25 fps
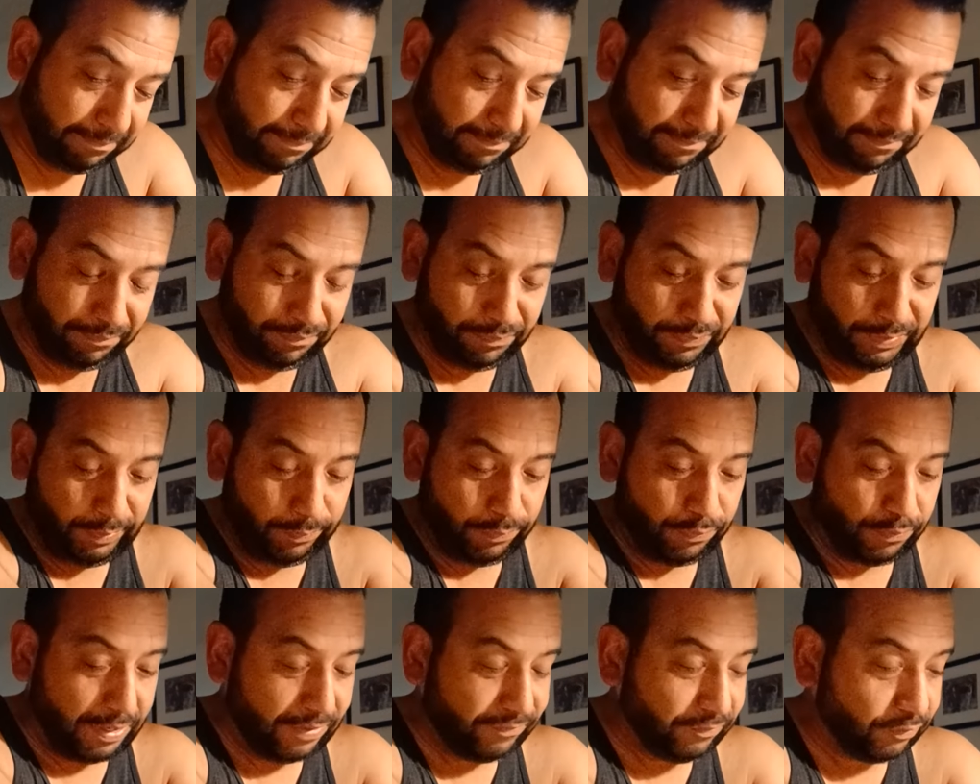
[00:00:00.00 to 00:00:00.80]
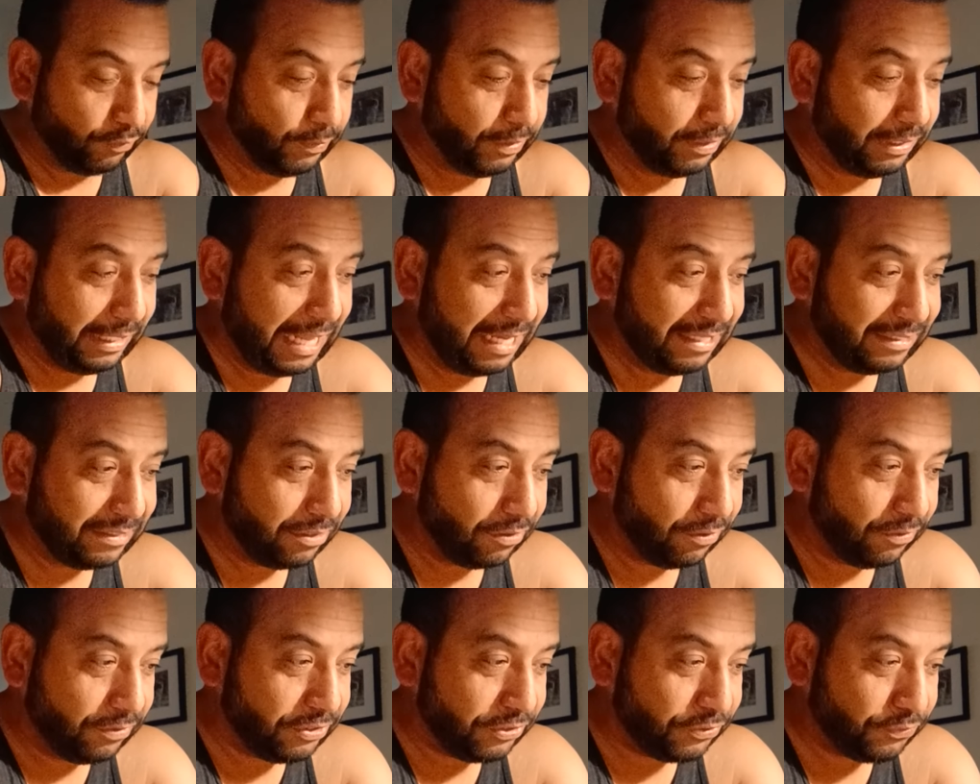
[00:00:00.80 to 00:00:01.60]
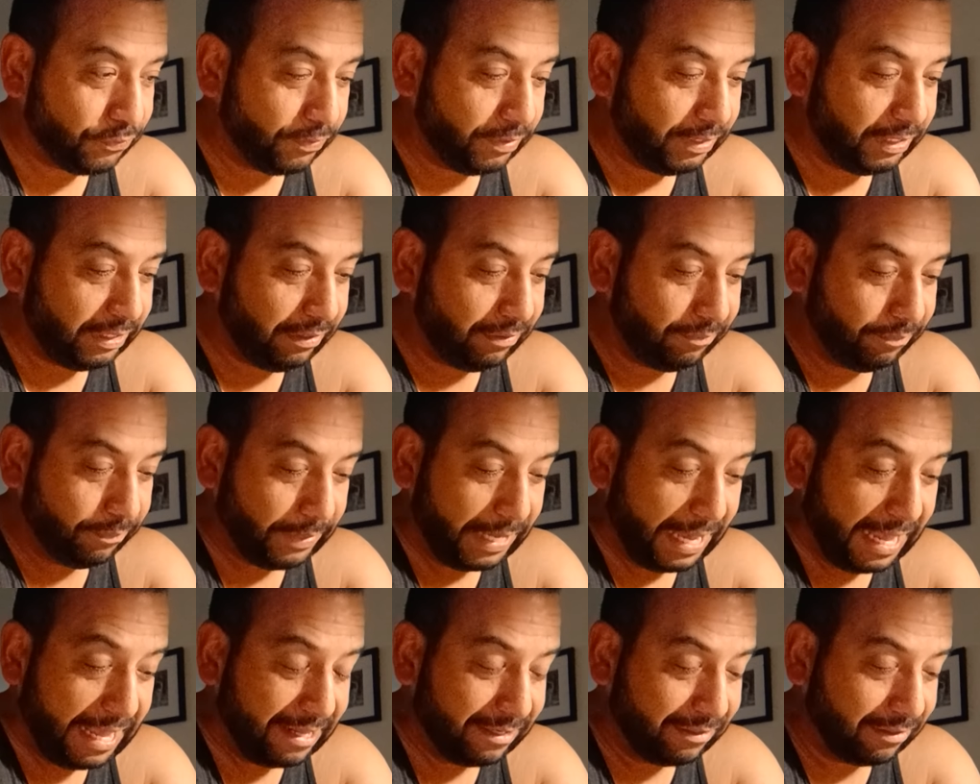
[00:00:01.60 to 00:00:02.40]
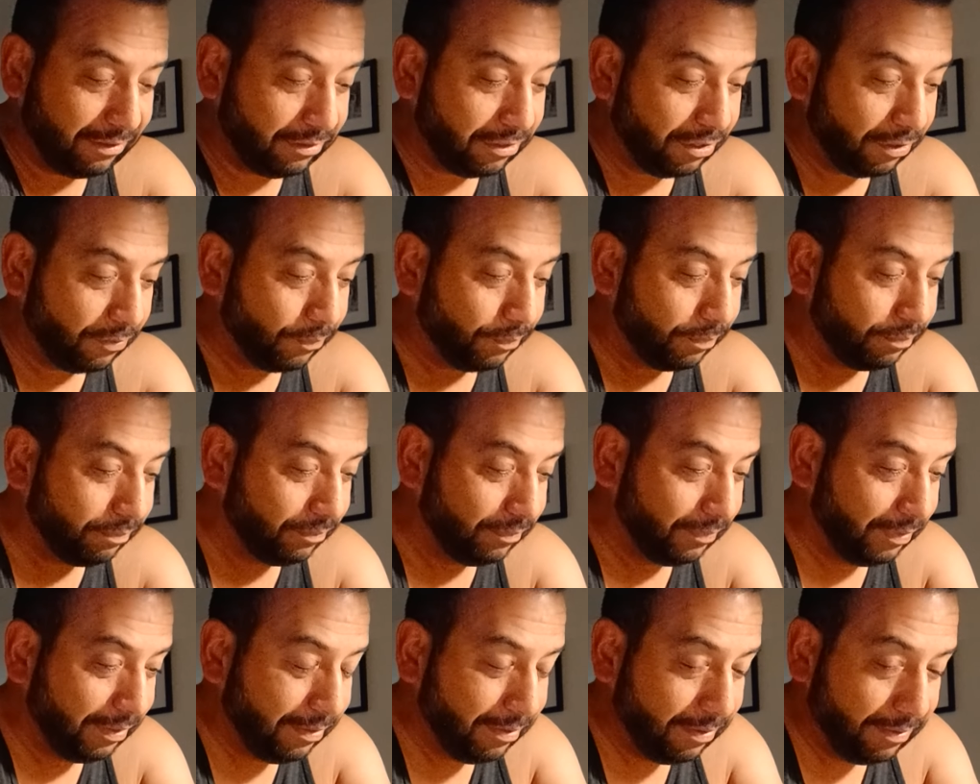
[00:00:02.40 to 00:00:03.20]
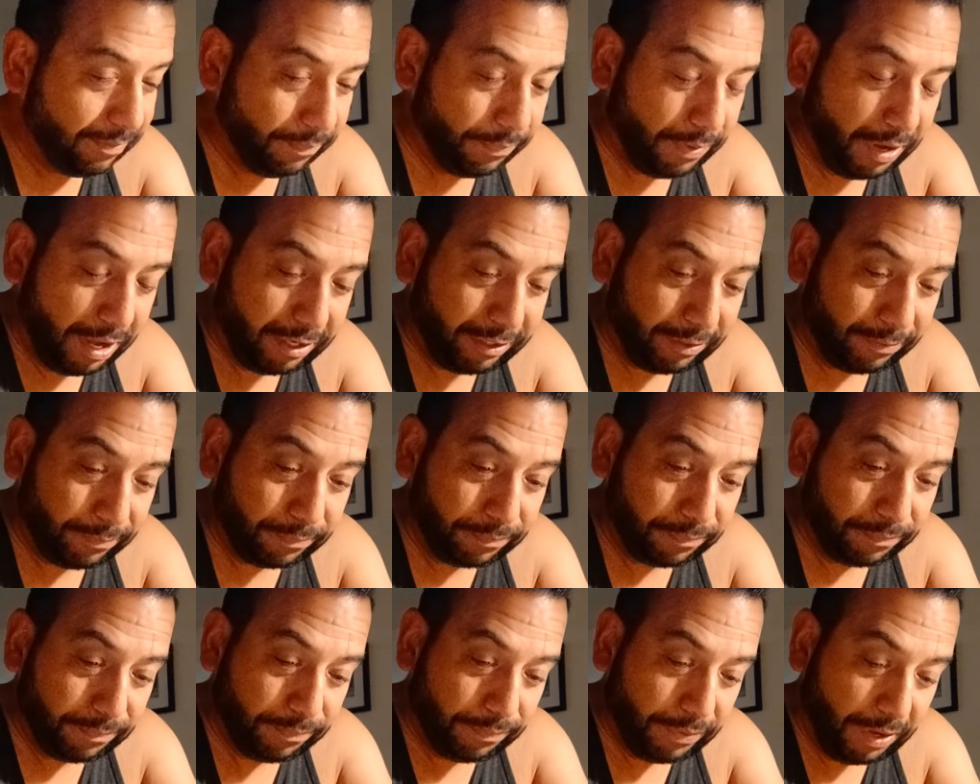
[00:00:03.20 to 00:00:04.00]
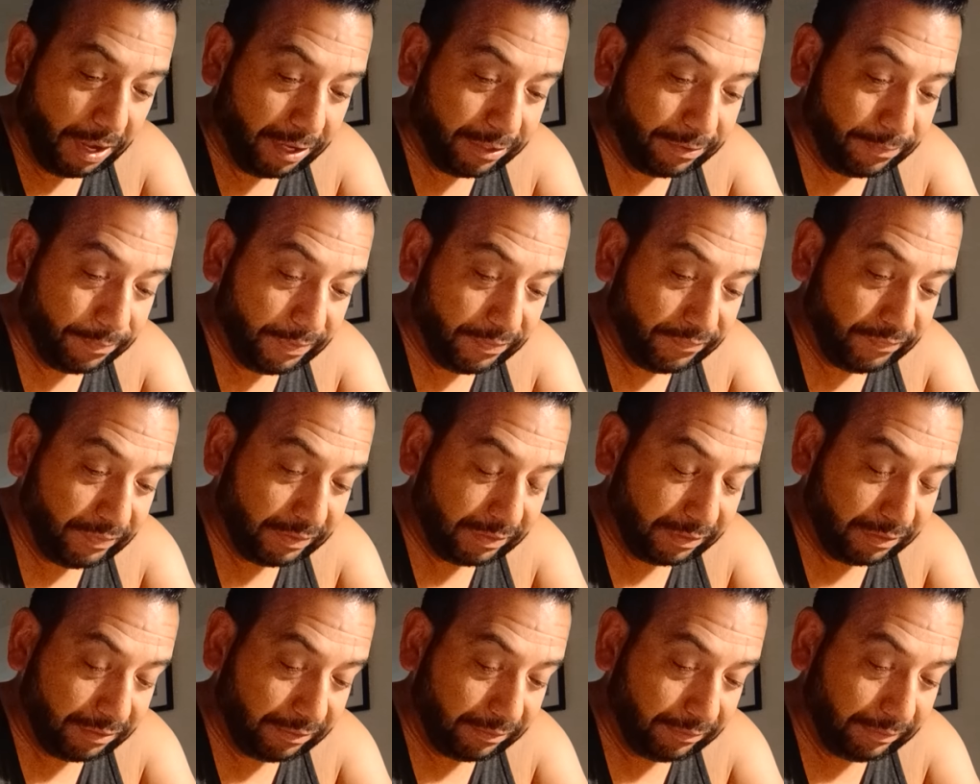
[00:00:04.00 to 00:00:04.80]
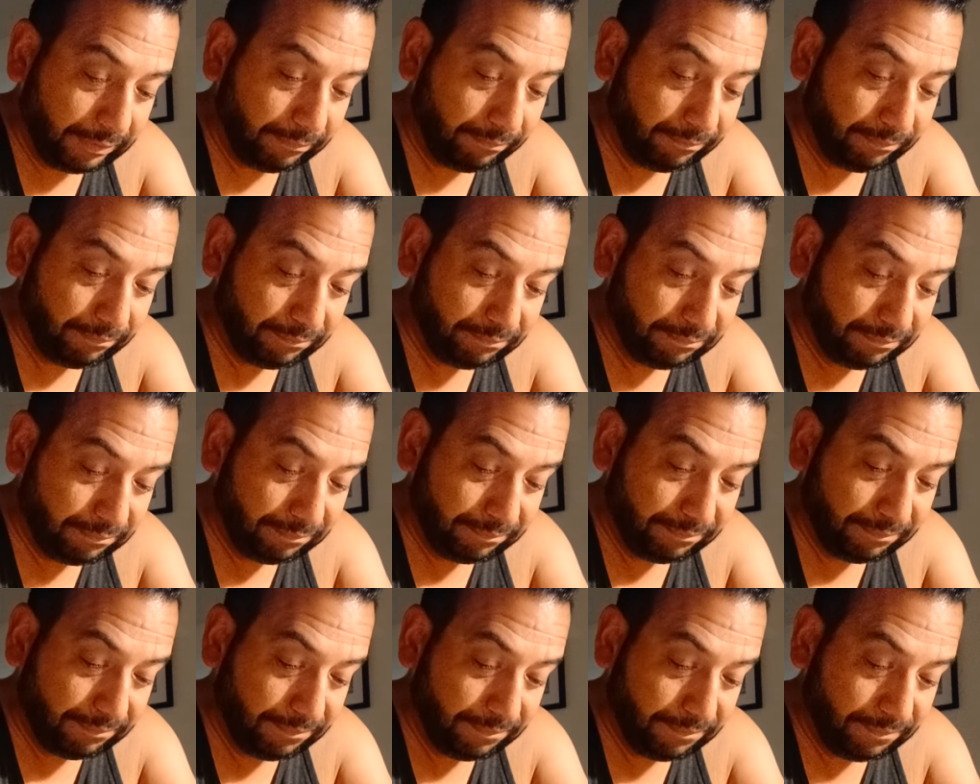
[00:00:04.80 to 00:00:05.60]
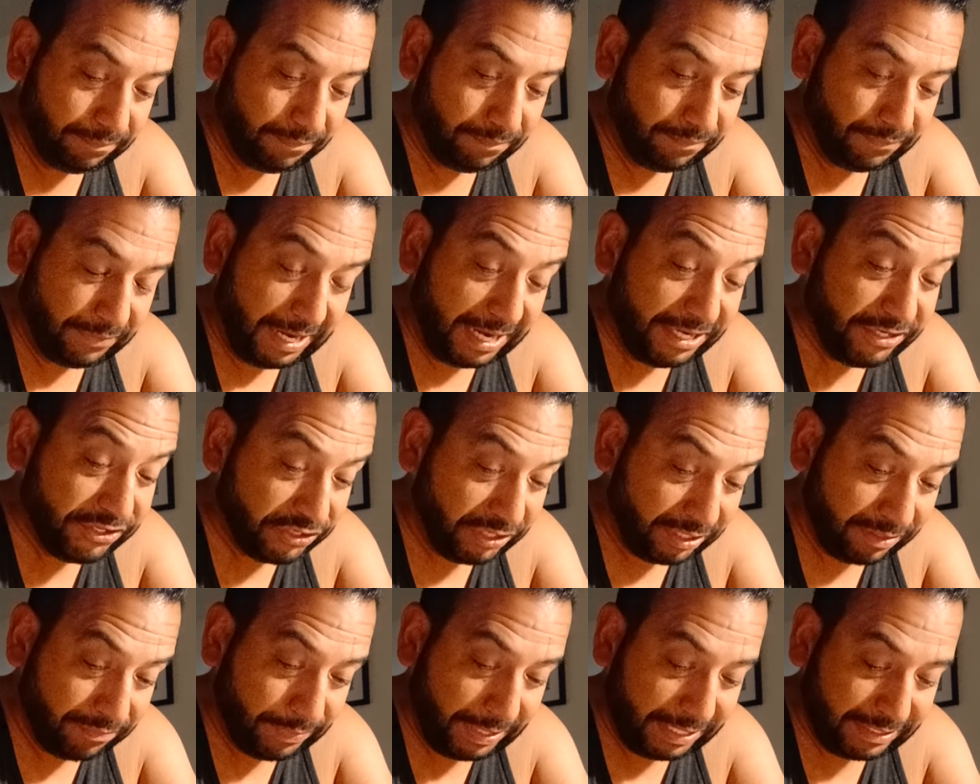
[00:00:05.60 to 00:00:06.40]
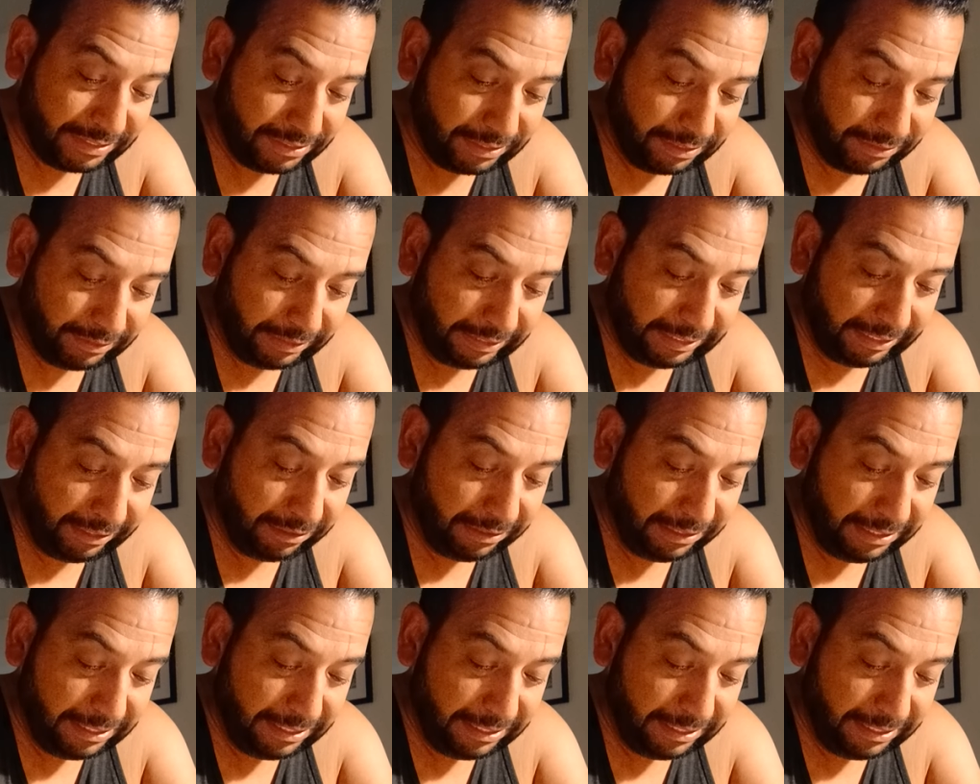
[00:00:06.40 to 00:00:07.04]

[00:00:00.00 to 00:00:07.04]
people have to realize they're just really bad, bottom of the nation, basically.